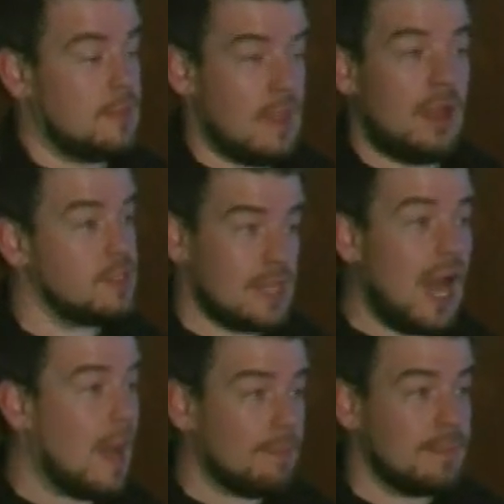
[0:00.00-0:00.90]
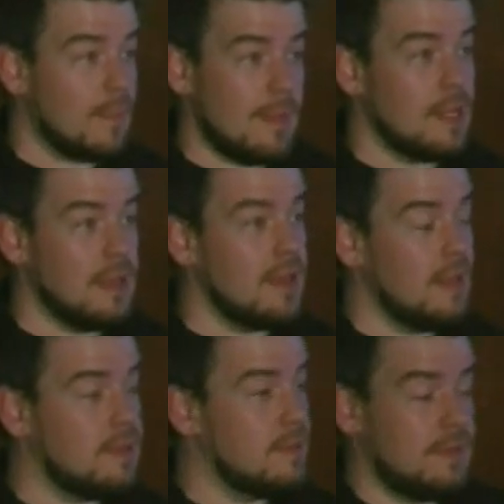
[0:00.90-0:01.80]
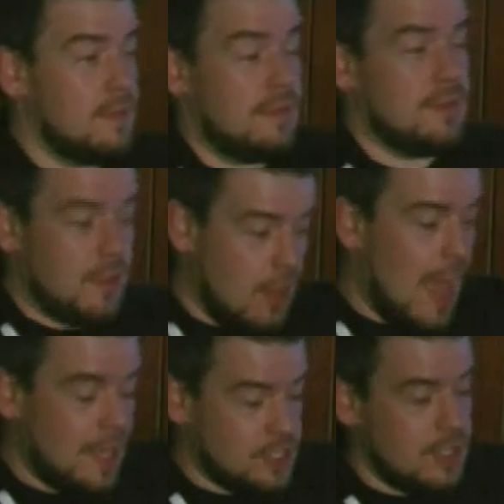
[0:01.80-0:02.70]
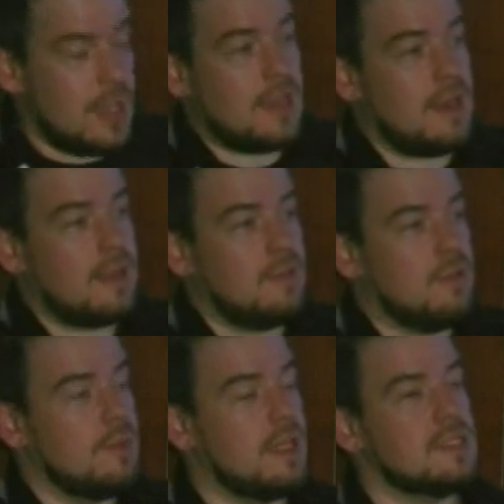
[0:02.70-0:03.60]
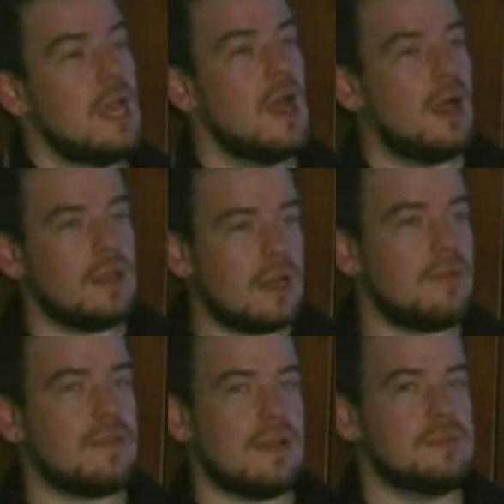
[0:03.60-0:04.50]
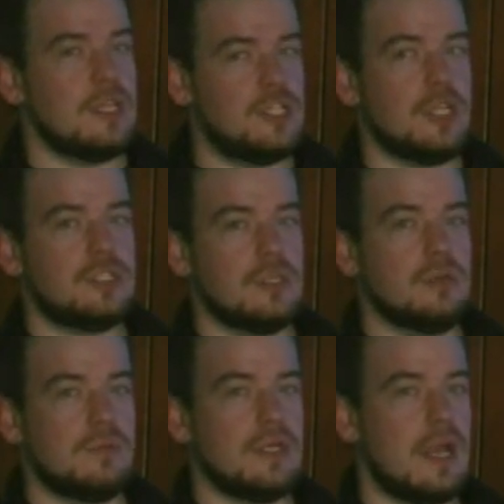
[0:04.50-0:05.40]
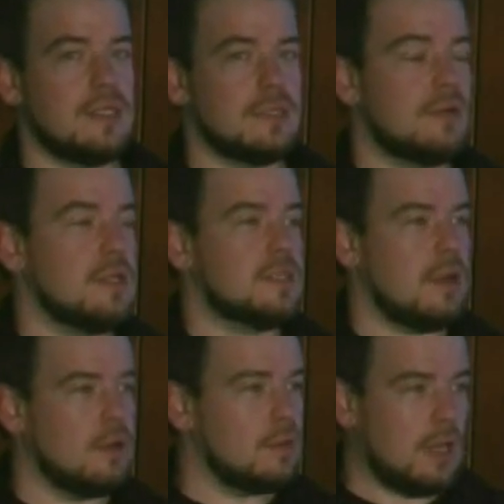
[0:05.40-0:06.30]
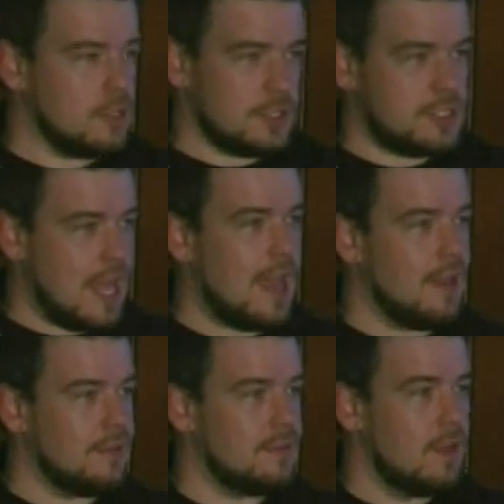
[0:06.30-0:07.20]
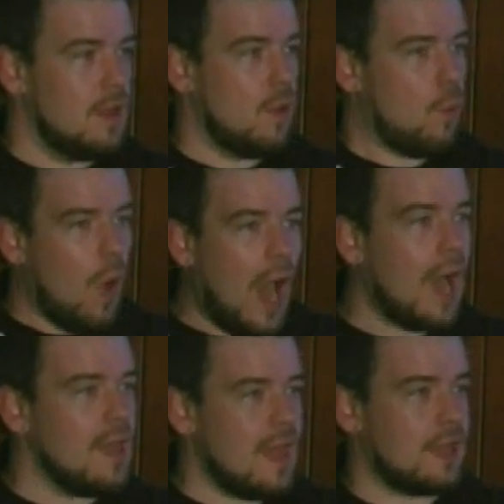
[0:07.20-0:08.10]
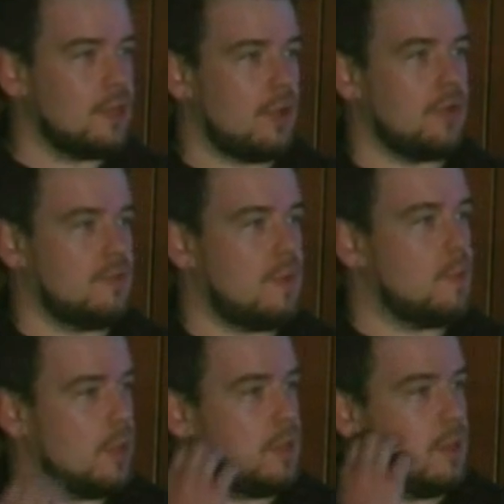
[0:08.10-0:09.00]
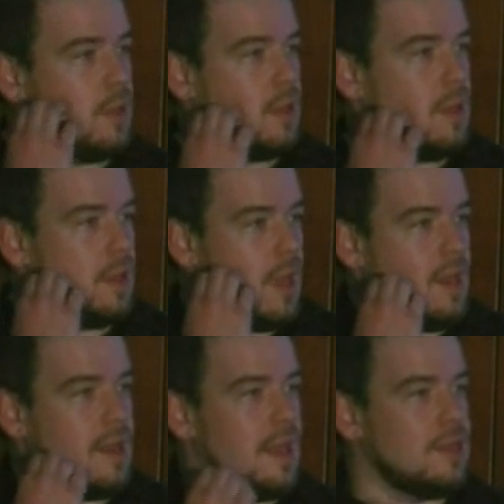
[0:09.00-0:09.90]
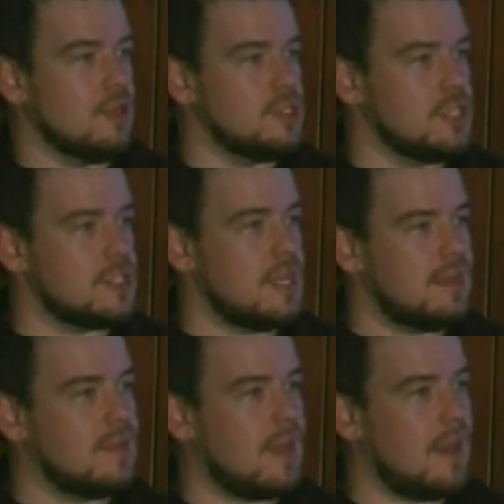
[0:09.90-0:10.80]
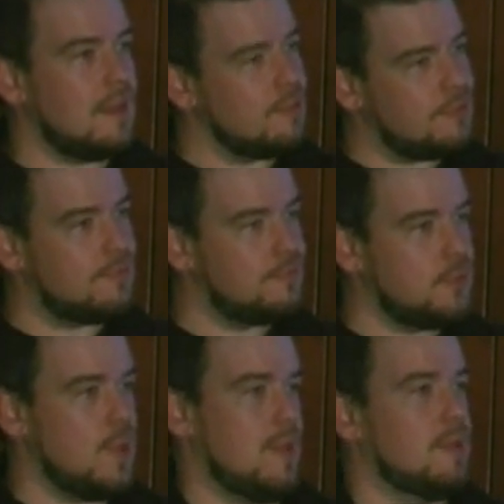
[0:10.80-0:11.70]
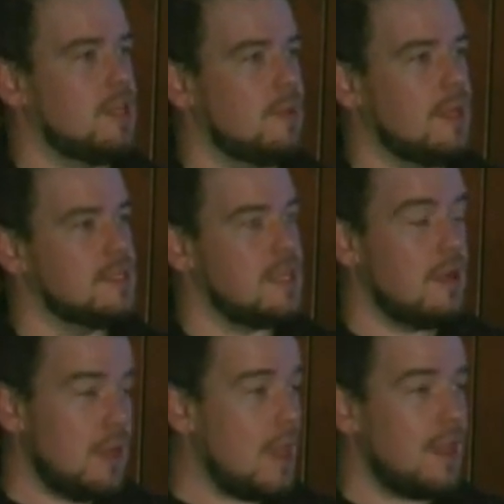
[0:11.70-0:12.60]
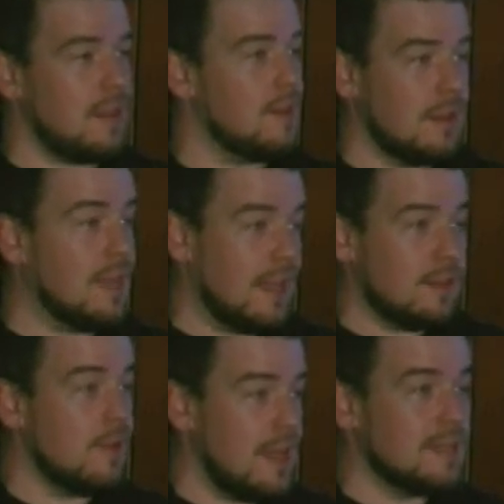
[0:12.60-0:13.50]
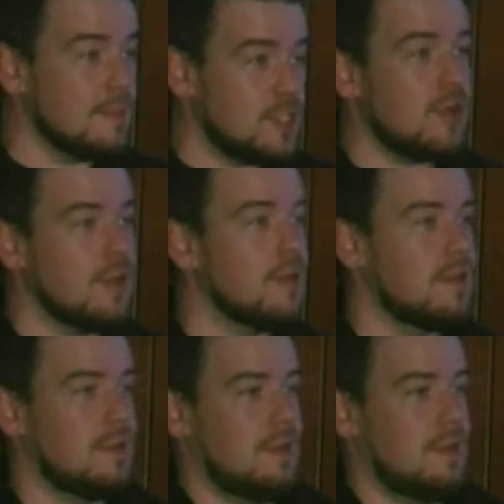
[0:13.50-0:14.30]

They'll stop. I mean, it, it, they'll actually get connected to it because a lot of the times they just don't realize the risk. They don't understand why that could hurt someone. And, and you just need to kind of tweak them a little bit and say, okay, you know, get in the ring, let me show you.